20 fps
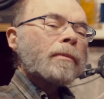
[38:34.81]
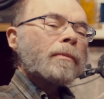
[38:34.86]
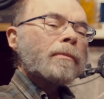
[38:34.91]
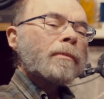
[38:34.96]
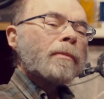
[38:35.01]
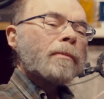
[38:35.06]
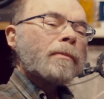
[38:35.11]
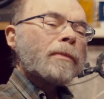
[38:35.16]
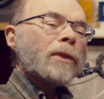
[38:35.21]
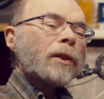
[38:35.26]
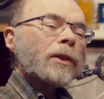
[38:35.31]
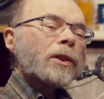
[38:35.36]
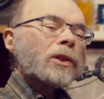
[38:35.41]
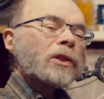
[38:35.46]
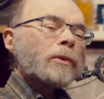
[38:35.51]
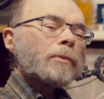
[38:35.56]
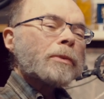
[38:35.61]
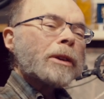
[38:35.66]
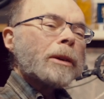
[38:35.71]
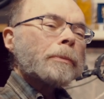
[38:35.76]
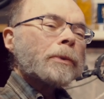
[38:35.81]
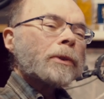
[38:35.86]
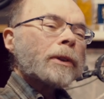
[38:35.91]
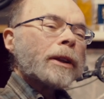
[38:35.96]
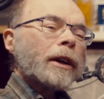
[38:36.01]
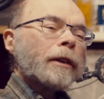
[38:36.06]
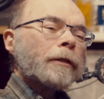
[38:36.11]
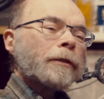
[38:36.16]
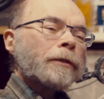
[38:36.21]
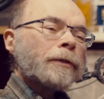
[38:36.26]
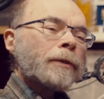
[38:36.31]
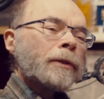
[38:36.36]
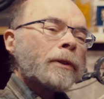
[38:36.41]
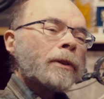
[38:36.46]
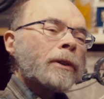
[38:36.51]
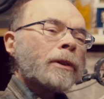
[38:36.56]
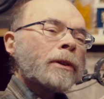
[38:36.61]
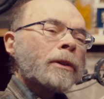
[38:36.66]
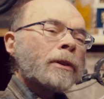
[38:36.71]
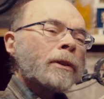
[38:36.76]
Millions of people have
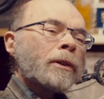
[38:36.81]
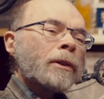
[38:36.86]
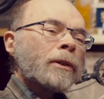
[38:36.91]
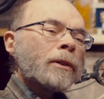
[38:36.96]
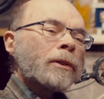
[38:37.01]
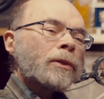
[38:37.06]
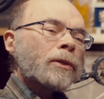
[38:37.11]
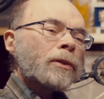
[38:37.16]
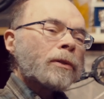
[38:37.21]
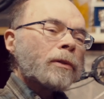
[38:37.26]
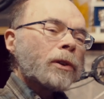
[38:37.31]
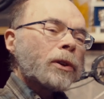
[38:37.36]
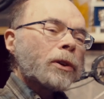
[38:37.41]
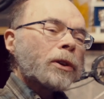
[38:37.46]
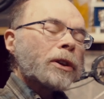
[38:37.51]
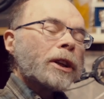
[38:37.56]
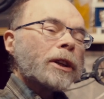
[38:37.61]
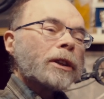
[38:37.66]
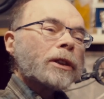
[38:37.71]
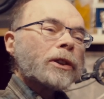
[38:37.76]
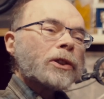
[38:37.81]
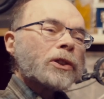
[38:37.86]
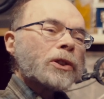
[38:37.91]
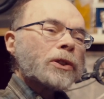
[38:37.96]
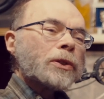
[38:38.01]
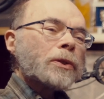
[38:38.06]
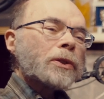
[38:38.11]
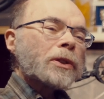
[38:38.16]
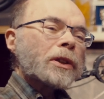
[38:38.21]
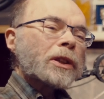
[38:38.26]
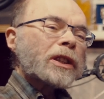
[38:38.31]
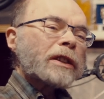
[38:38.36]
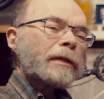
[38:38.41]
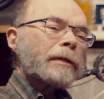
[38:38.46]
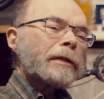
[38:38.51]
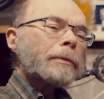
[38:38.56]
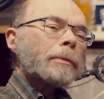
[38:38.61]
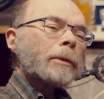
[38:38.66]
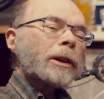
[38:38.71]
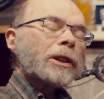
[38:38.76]
learned English using some
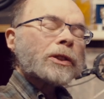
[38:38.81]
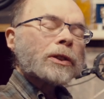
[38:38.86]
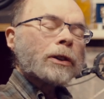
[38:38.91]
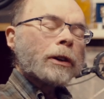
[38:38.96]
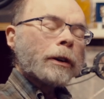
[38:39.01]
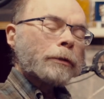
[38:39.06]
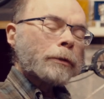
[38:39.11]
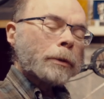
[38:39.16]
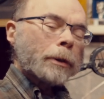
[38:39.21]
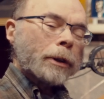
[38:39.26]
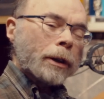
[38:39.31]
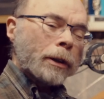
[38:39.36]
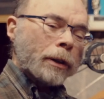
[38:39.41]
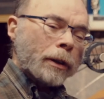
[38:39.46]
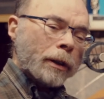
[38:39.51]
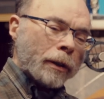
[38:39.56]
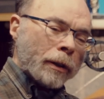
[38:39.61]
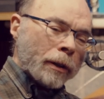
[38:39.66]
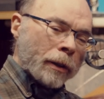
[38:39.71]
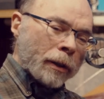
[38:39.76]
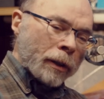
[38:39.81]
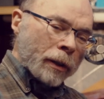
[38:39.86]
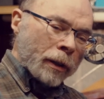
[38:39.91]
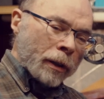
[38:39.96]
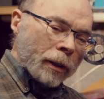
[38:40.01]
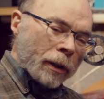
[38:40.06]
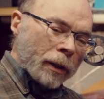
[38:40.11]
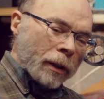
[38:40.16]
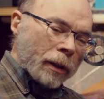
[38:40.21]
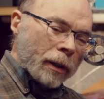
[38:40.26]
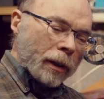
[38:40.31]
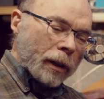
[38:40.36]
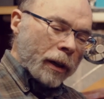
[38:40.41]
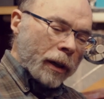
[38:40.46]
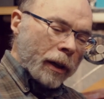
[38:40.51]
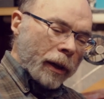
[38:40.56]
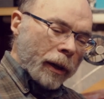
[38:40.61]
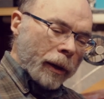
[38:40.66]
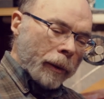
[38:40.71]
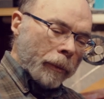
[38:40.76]
of my software.
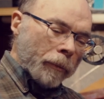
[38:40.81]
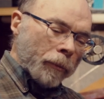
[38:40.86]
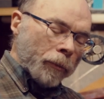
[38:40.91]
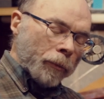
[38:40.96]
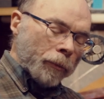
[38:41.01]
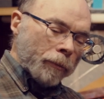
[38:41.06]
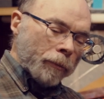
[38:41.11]
I